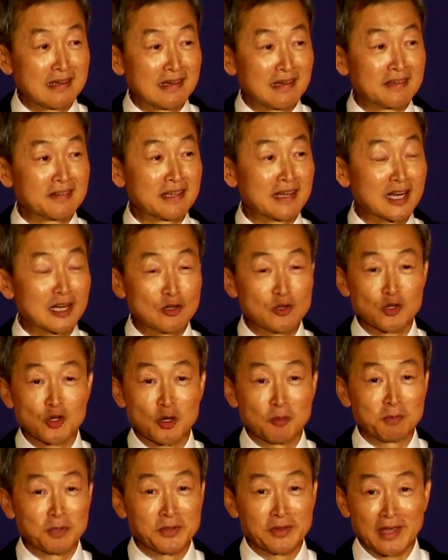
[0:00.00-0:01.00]
And then I look
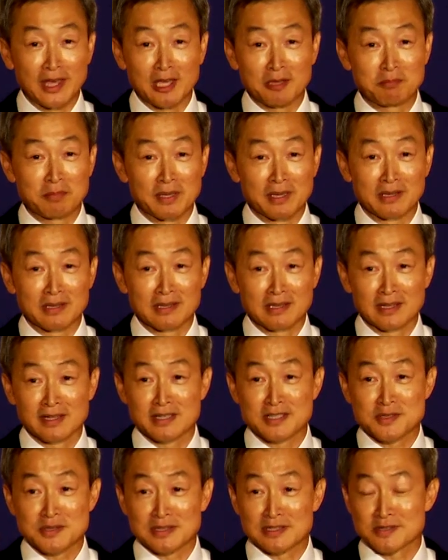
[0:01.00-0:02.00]
upon APEC,
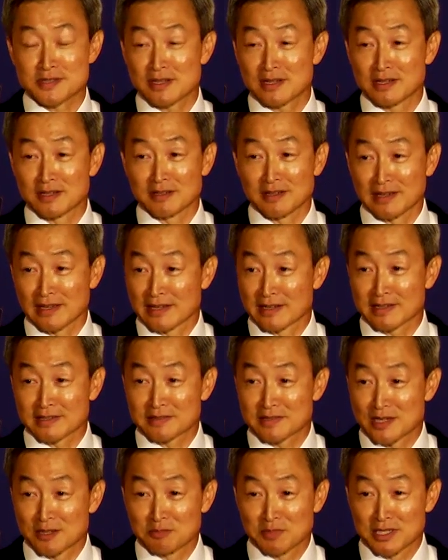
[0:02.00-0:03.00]
and I
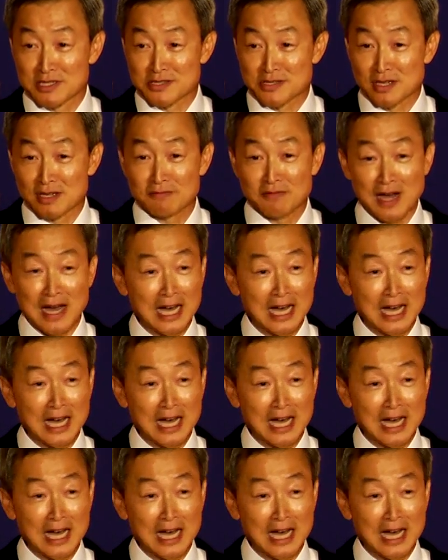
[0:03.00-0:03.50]
tell myself,